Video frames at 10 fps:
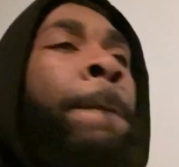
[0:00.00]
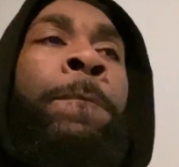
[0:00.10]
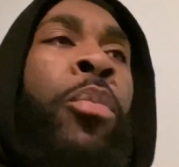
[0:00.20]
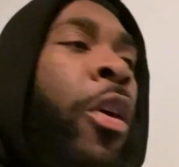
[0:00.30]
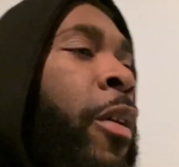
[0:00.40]

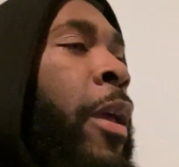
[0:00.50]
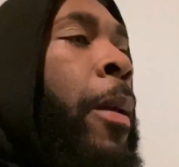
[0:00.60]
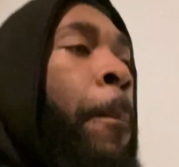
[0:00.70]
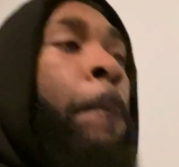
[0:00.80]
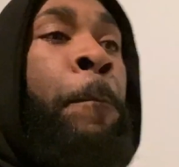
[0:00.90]
bro,
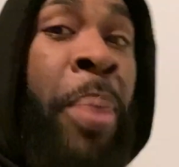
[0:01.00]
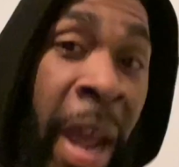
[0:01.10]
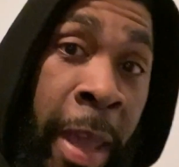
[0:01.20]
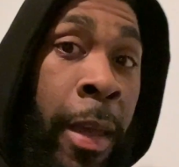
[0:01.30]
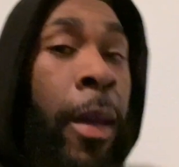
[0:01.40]
it
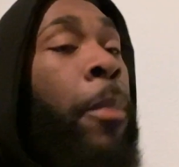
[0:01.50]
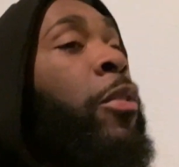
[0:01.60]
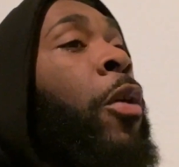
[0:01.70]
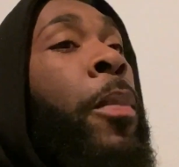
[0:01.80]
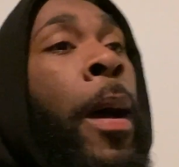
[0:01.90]
bang. I'm
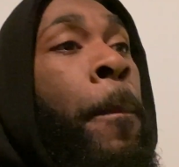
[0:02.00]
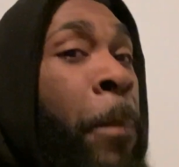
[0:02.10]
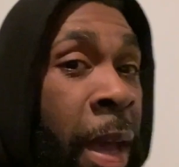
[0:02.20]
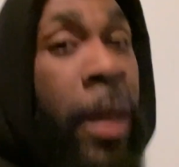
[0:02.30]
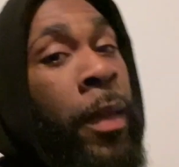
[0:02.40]
talking about
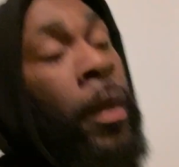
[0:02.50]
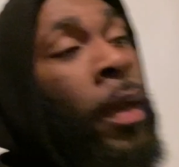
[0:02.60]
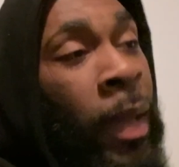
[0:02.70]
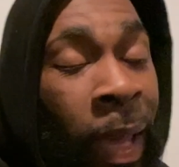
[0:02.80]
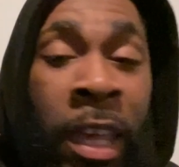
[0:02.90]
bang.
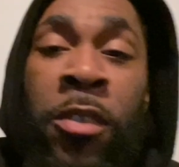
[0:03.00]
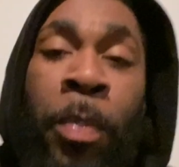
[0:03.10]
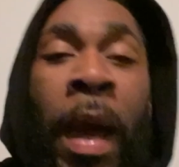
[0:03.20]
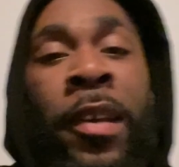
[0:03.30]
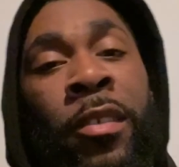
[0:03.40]
And his
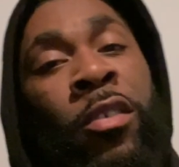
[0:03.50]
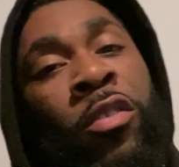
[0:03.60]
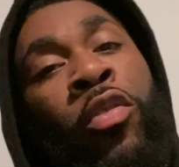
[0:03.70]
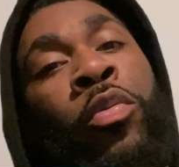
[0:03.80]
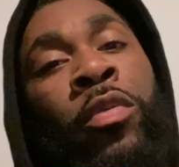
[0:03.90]
box is
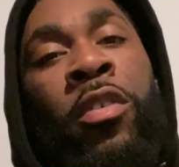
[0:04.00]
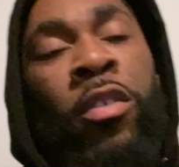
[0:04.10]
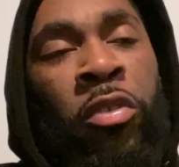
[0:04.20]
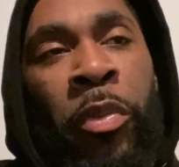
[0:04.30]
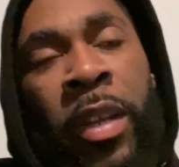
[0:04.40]
tuned
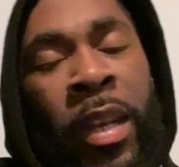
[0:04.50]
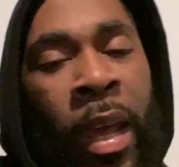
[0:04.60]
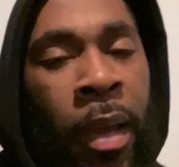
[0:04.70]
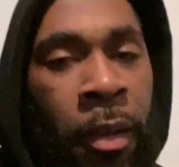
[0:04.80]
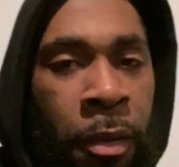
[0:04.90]
to
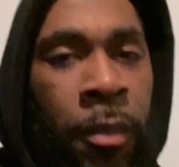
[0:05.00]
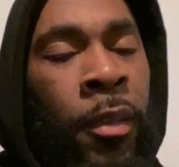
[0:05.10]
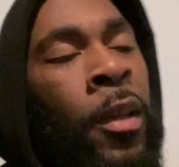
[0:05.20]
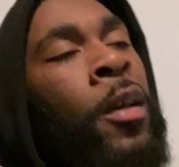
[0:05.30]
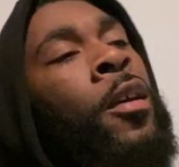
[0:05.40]
29 hertz.
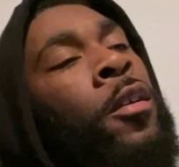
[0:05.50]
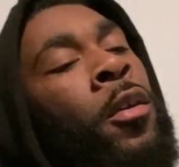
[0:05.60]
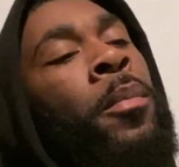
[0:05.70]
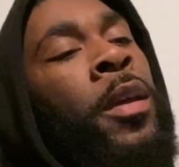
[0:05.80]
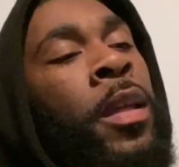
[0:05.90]
You
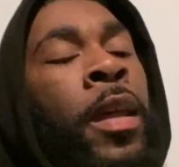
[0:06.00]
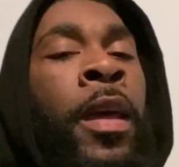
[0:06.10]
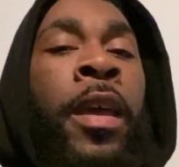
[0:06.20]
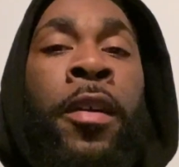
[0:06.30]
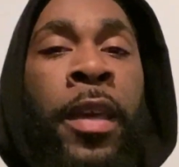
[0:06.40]
know what I mean?
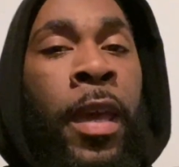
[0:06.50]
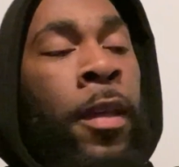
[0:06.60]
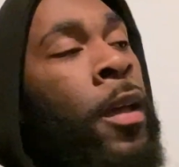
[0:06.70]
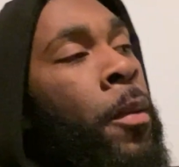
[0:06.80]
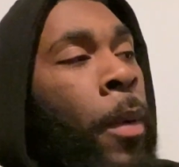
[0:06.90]
And
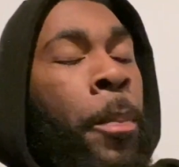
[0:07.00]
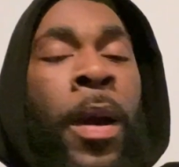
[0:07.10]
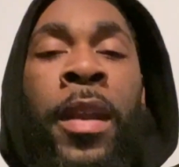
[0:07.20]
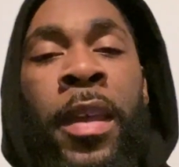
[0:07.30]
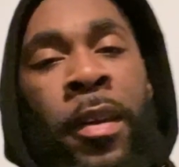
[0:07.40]
Hellcat, my
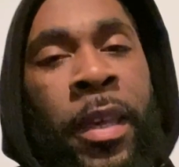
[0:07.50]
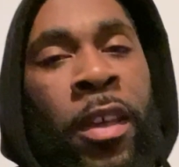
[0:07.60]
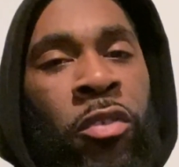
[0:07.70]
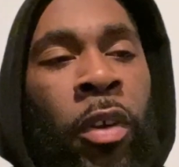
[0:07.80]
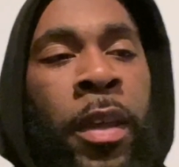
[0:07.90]
partner
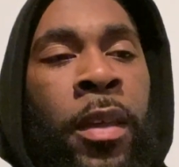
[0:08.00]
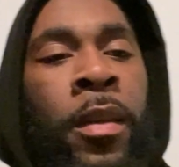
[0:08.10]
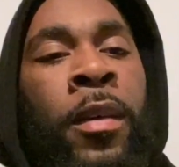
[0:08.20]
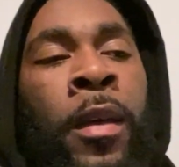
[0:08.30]
Hellcat Trey,